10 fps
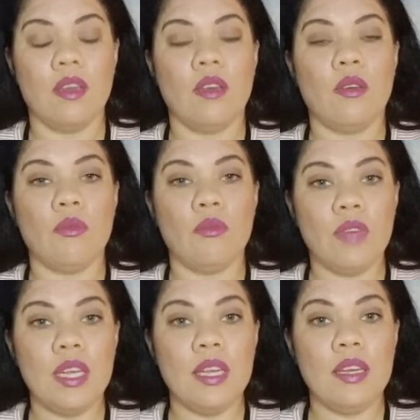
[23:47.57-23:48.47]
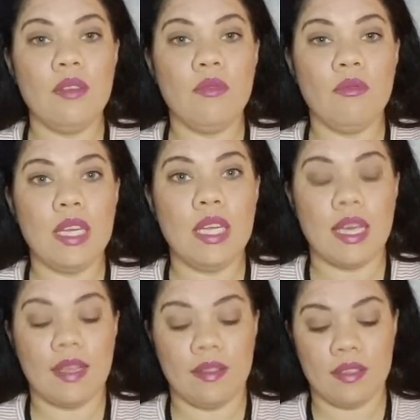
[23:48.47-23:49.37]
Really
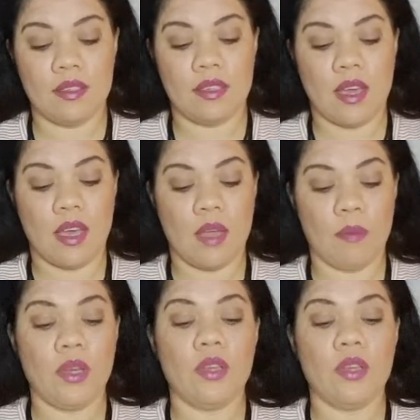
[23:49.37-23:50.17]
at this time,